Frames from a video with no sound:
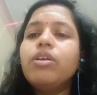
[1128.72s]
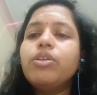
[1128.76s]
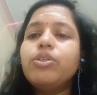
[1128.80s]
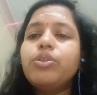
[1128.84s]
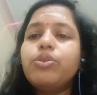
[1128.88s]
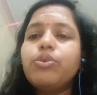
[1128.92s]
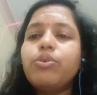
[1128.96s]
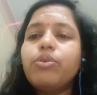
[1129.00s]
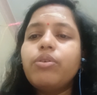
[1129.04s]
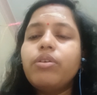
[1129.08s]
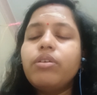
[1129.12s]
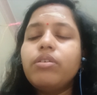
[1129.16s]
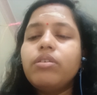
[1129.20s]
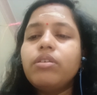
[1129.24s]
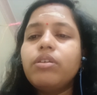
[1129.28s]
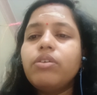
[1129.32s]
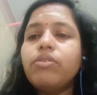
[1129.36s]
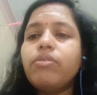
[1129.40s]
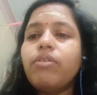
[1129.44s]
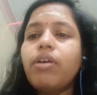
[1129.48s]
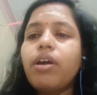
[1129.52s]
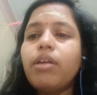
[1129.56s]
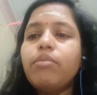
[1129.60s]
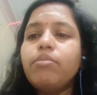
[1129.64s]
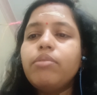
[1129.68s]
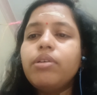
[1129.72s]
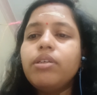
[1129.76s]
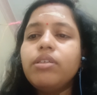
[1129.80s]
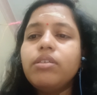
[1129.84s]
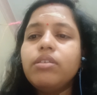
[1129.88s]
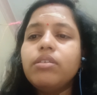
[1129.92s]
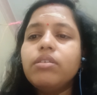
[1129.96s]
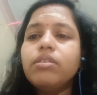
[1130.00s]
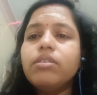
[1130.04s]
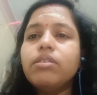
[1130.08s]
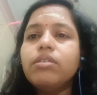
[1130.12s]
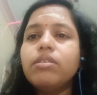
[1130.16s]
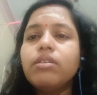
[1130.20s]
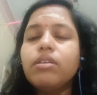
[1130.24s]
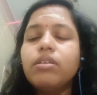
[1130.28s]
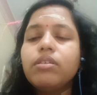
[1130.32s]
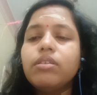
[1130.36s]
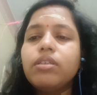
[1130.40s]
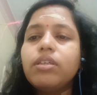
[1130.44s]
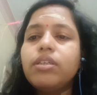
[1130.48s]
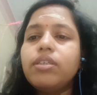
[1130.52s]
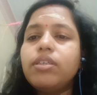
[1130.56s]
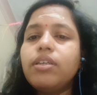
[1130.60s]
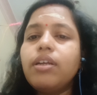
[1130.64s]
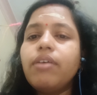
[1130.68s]
storage requirements,
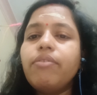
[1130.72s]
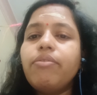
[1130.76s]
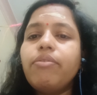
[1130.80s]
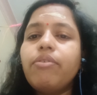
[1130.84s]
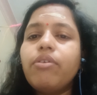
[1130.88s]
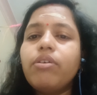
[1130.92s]
etc.